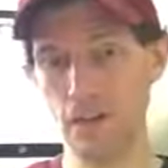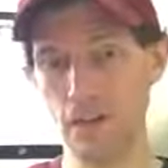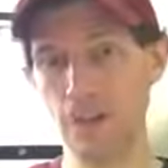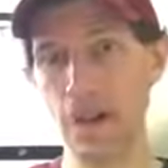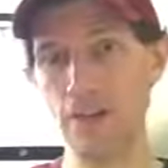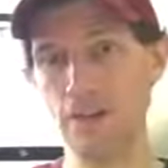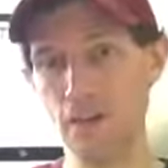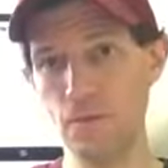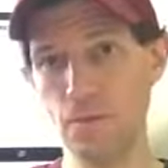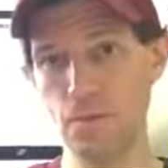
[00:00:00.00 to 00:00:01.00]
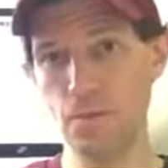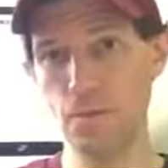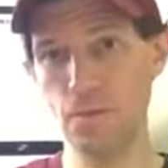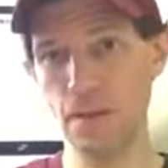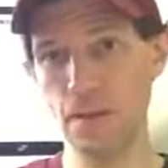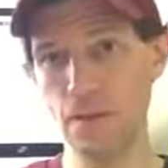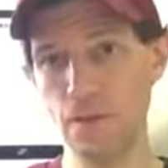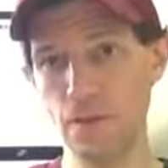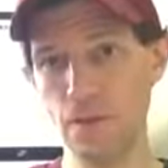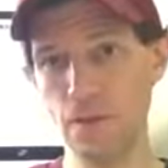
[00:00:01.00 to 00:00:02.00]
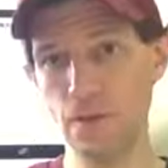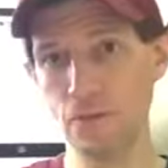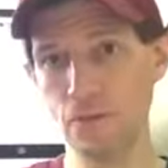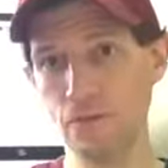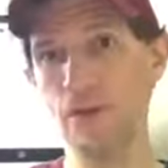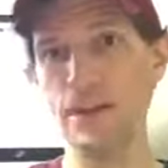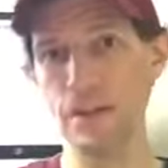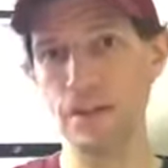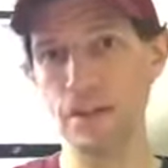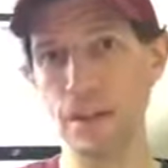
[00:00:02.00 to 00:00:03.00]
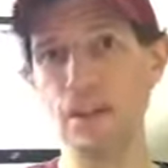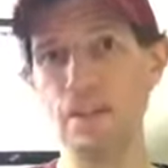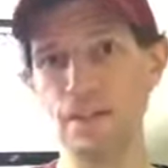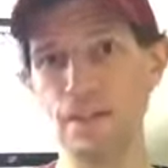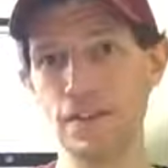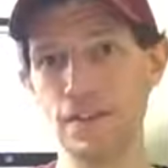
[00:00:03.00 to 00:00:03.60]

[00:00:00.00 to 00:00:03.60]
vaccine would be able to fight against